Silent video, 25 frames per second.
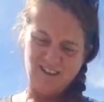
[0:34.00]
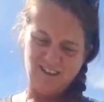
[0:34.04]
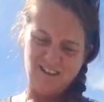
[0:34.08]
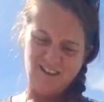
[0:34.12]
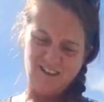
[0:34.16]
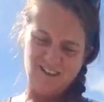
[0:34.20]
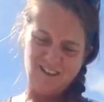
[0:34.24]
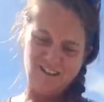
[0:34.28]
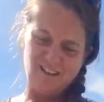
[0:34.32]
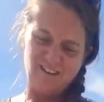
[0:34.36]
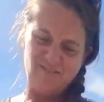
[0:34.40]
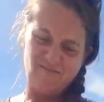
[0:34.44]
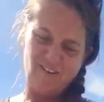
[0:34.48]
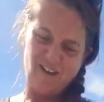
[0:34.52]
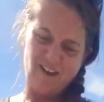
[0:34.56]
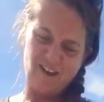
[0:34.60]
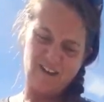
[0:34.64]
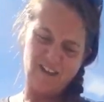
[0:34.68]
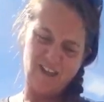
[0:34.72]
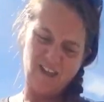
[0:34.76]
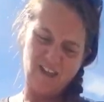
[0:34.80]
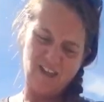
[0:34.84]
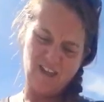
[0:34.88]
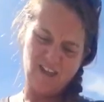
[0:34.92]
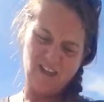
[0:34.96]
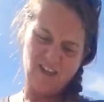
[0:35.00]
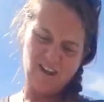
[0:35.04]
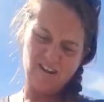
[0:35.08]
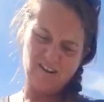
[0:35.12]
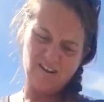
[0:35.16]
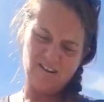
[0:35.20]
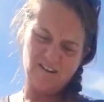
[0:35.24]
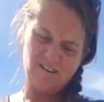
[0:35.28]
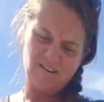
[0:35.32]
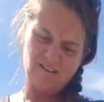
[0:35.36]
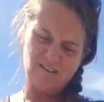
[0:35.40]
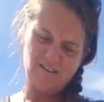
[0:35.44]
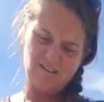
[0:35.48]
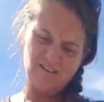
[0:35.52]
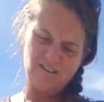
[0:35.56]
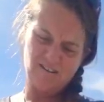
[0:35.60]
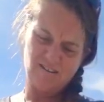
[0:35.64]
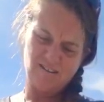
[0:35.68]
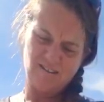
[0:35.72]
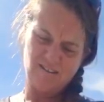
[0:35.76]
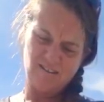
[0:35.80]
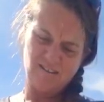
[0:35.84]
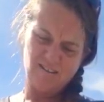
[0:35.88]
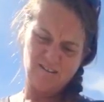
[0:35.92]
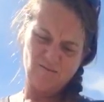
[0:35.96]
and if I can,
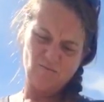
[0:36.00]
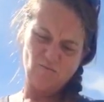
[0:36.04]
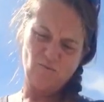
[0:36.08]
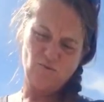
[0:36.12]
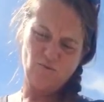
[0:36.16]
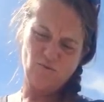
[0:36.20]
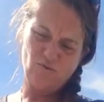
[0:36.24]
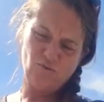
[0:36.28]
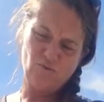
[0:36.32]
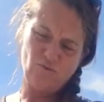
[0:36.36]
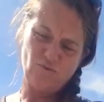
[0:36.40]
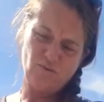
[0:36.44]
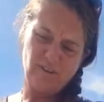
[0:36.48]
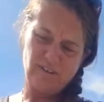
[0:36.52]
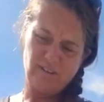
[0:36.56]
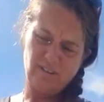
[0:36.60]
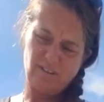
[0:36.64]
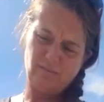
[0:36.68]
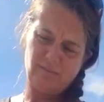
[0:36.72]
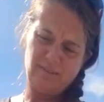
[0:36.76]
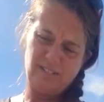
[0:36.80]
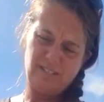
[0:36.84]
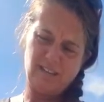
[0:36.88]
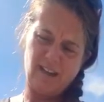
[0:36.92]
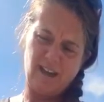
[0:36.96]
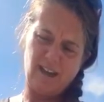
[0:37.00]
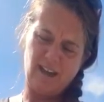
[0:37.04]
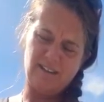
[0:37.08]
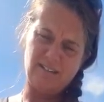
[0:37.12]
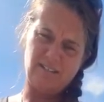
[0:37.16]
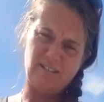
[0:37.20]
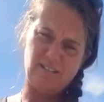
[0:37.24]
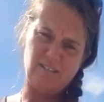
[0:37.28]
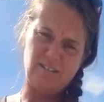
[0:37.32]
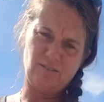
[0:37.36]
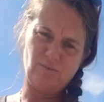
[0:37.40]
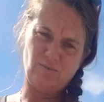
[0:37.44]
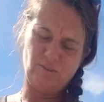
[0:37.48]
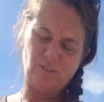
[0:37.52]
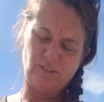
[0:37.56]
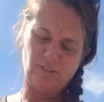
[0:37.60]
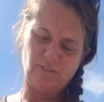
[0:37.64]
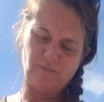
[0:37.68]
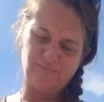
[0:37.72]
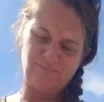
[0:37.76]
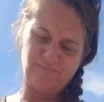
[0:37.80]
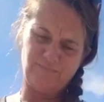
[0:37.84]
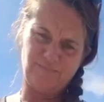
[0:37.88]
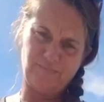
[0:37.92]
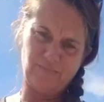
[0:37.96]
woohoo, it'll be tied to the
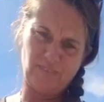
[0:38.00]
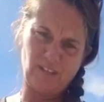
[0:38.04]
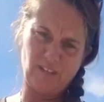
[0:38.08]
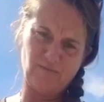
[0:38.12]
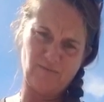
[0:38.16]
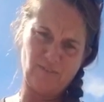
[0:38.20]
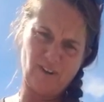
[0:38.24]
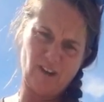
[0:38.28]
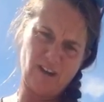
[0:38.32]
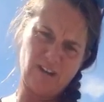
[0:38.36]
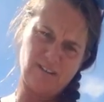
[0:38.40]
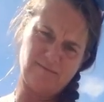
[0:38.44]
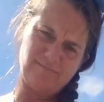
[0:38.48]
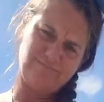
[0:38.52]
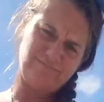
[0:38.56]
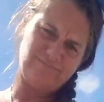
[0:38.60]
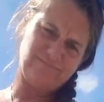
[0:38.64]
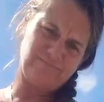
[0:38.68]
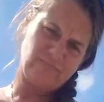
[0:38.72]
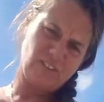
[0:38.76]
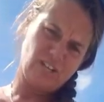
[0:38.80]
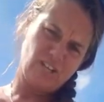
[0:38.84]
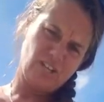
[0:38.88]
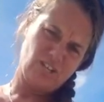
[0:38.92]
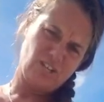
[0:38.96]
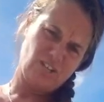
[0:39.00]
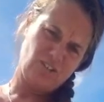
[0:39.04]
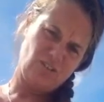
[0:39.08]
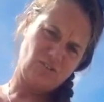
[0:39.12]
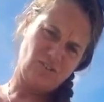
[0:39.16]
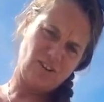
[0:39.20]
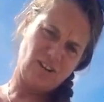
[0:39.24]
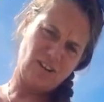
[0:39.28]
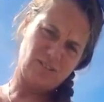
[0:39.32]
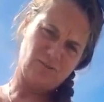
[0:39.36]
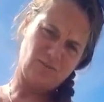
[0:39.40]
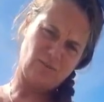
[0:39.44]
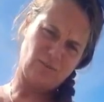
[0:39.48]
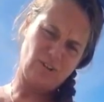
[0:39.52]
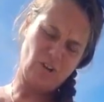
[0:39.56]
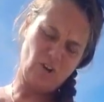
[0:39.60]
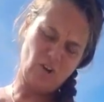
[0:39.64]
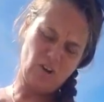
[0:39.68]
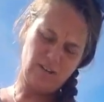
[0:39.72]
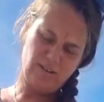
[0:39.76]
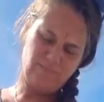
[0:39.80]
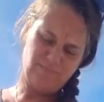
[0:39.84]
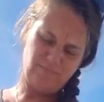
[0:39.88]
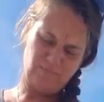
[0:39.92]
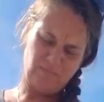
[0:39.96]
reel. If not, you guys will know
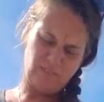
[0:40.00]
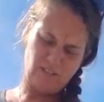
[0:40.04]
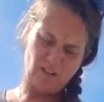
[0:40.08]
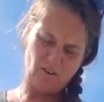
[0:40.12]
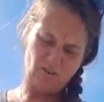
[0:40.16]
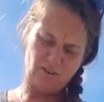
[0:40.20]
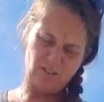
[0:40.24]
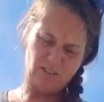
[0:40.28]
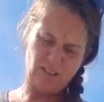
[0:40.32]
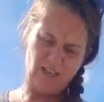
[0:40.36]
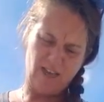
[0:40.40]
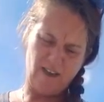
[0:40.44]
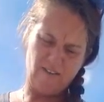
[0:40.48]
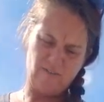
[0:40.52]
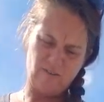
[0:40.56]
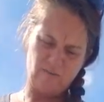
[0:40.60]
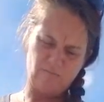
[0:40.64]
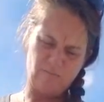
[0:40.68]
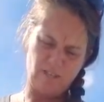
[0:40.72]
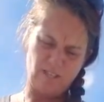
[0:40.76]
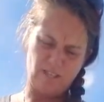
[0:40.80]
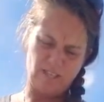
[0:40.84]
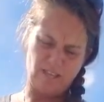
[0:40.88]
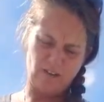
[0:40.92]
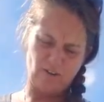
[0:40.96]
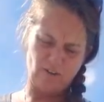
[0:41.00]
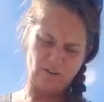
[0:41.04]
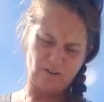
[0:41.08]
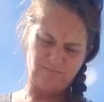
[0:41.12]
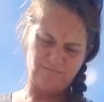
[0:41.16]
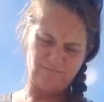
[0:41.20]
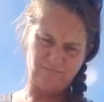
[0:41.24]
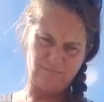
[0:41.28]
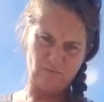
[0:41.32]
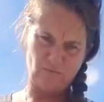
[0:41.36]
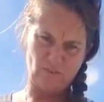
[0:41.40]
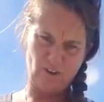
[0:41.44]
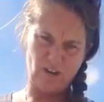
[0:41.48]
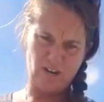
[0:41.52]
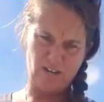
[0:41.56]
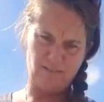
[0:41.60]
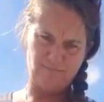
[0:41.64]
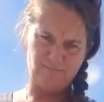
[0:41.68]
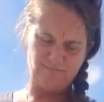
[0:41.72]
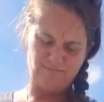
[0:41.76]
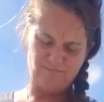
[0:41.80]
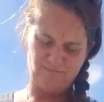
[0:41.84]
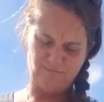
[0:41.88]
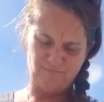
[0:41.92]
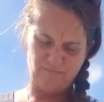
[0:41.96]
it, and y'all can laugh at me later, right?
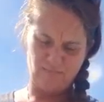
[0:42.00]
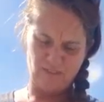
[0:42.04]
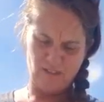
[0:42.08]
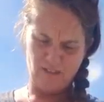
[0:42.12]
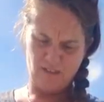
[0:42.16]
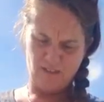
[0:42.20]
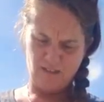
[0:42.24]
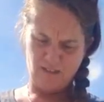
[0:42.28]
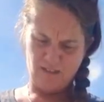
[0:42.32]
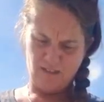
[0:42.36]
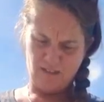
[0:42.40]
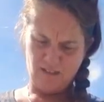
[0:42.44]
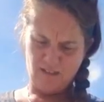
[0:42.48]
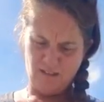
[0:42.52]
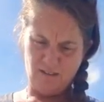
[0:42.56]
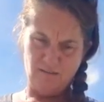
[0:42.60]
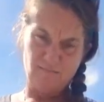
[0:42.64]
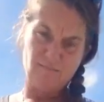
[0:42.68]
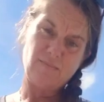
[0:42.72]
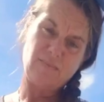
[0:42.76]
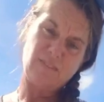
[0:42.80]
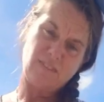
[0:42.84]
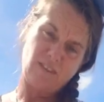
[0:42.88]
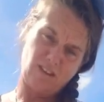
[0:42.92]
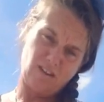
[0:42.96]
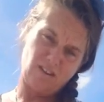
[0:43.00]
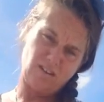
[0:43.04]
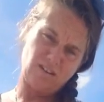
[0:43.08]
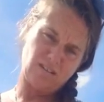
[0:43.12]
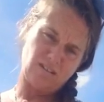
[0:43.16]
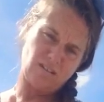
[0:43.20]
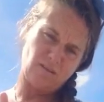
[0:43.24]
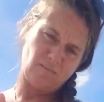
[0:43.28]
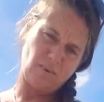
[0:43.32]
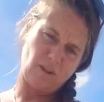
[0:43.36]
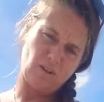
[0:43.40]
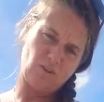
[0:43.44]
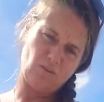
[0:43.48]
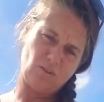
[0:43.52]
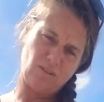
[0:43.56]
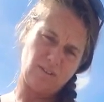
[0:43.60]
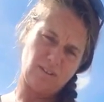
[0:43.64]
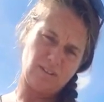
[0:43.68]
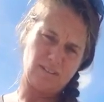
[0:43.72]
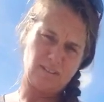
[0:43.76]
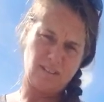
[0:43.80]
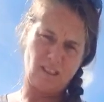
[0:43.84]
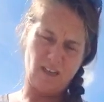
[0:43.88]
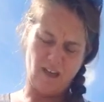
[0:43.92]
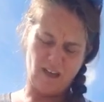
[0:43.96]
Thank goodness I'm not doing
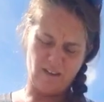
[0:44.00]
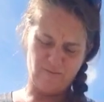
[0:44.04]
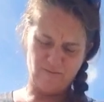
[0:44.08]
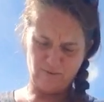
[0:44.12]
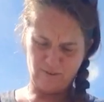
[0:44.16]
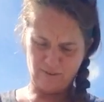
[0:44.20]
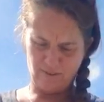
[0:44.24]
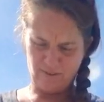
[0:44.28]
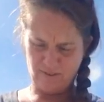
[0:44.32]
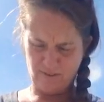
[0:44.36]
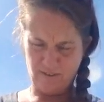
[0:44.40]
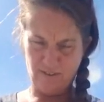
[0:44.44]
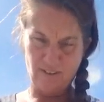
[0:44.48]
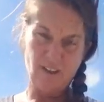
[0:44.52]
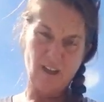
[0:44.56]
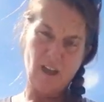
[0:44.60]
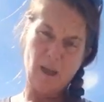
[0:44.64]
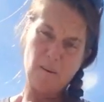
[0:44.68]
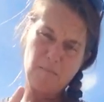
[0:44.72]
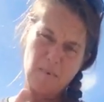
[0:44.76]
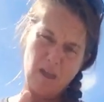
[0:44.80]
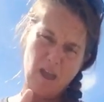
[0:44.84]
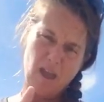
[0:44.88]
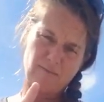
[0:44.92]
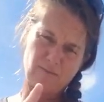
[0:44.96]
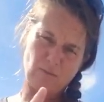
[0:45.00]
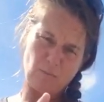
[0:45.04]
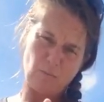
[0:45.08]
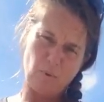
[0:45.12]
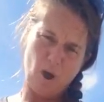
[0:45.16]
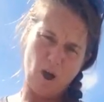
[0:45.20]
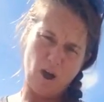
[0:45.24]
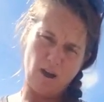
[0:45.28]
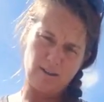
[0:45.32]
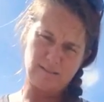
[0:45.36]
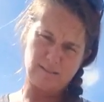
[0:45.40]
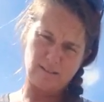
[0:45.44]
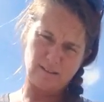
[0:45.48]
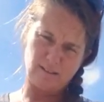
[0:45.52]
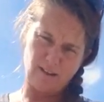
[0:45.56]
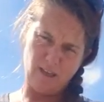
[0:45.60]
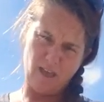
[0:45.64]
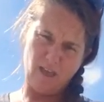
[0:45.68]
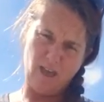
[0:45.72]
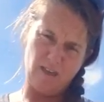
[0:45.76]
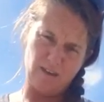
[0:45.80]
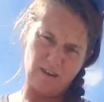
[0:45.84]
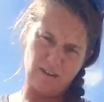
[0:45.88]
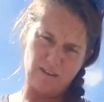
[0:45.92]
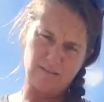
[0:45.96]
this live. I may have to pause it and
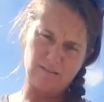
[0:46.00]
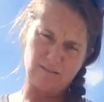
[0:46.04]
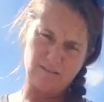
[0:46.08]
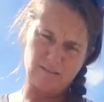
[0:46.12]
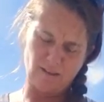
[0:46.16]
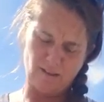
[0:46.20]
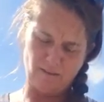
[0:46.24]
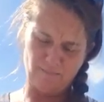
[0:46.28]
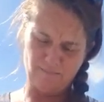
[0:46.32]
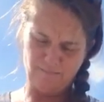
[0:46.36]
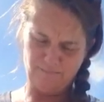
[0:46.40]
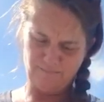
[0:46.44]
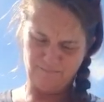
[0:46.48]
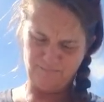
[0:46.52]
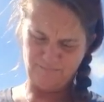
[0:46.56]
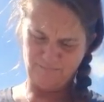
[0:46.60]
edit some.